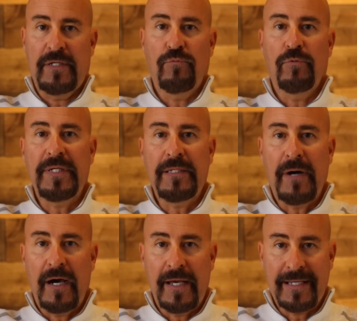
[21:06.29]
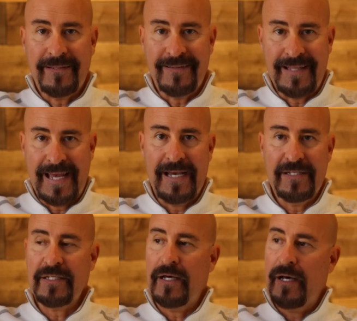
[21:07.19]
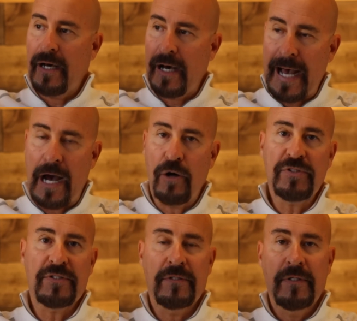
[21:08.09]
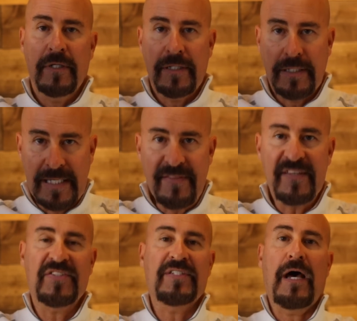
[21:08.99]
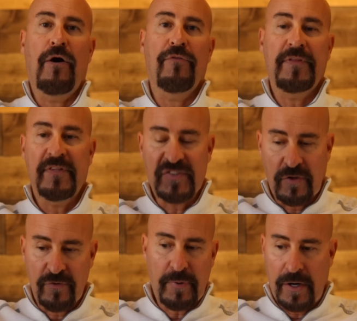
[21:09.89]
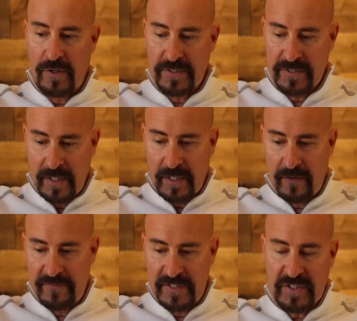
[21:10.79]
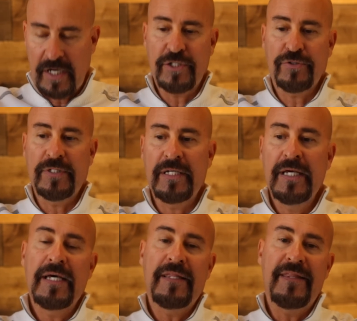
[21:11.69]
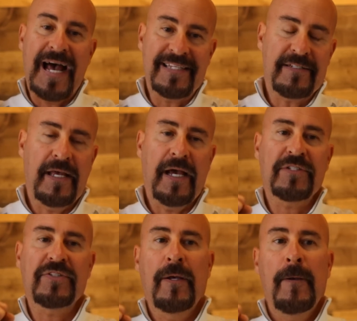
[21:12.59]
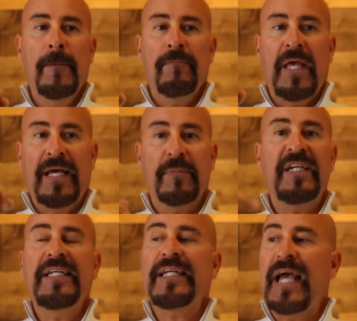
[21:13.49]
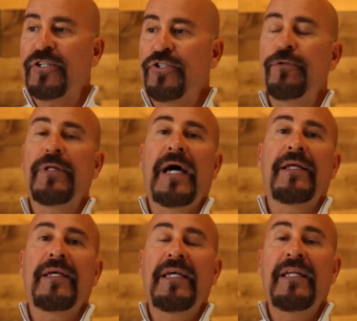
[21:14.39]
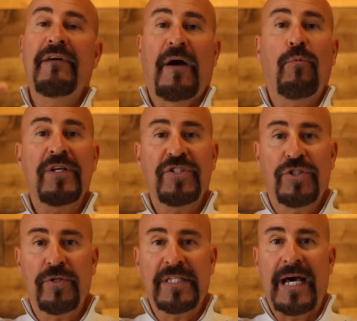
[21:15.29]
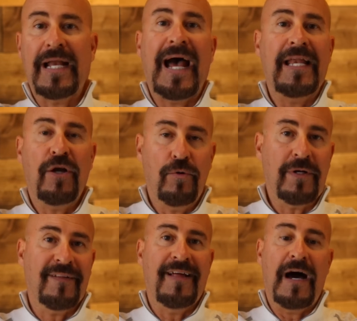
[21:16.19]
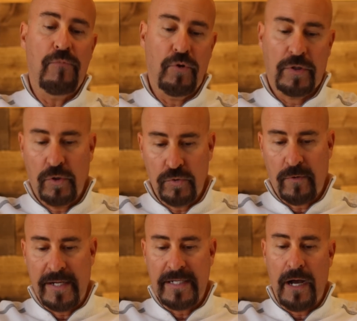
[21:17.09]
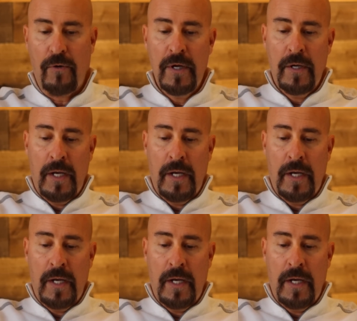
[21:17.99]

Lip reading: It will be buying land, a house in the south, in the southern part of this country. That's next. And I'm going to need cash to do that. And if I wasn't doing that, I'd own a lot more gold right now.